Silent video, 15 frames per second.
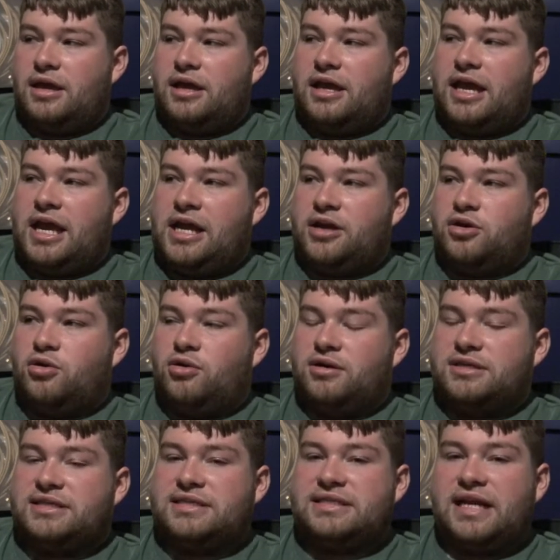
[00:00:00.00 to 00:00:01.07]
And of
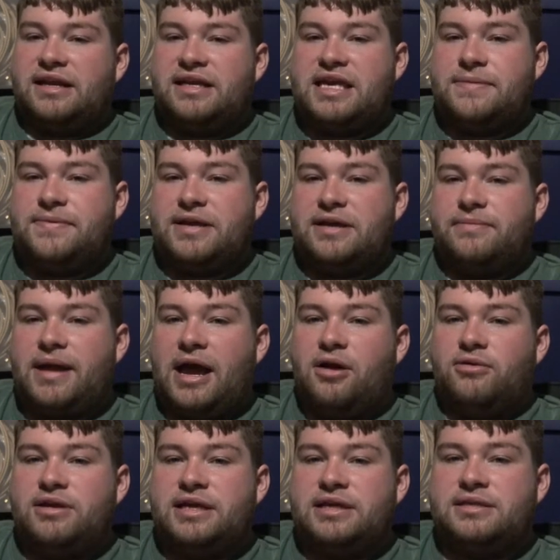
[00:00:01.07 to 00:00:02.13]
course, instead of keeping him
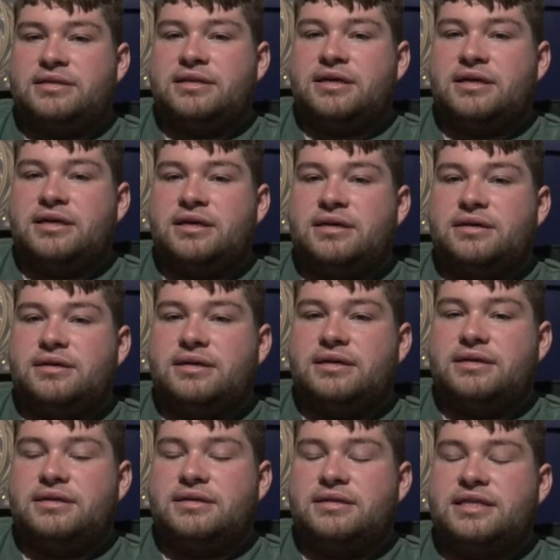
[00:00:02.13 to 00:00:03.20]
out in the, uh,
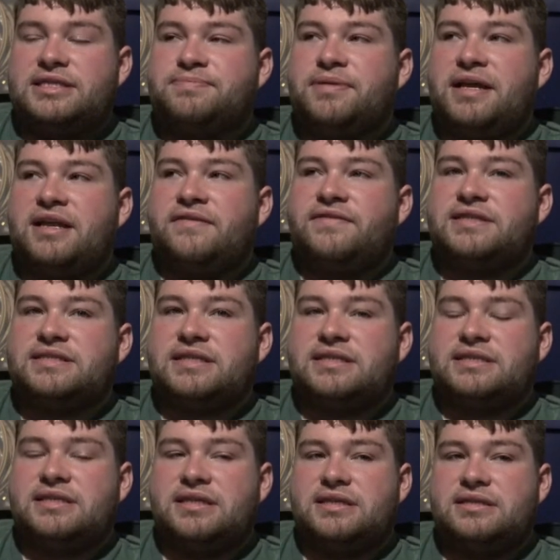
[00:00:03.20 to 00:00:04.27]
this plane of
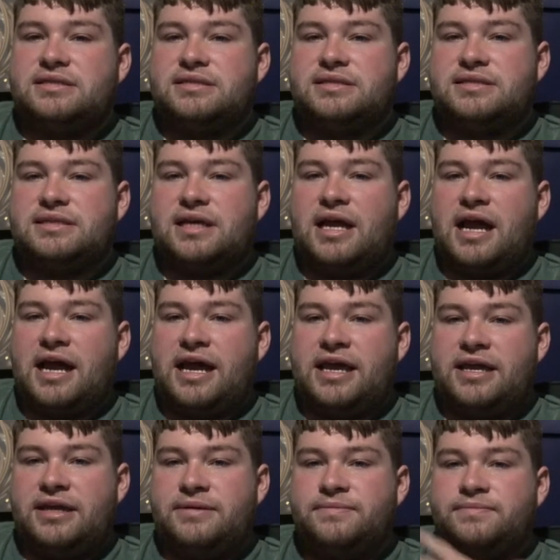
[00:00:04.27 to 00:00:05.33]
existence,
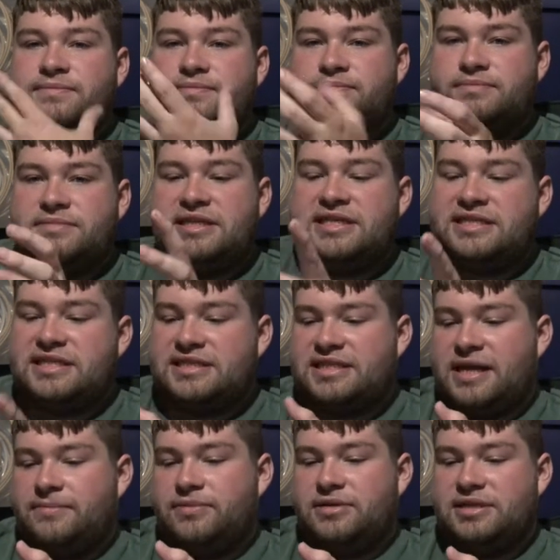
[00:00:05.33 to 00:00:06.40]
I
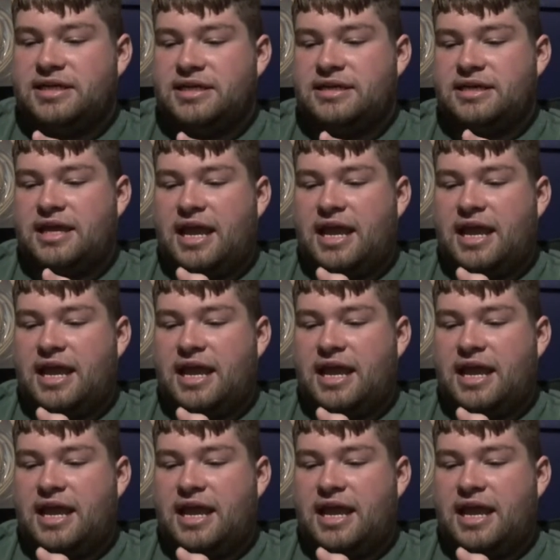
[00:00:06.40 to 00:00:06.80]
disassembled it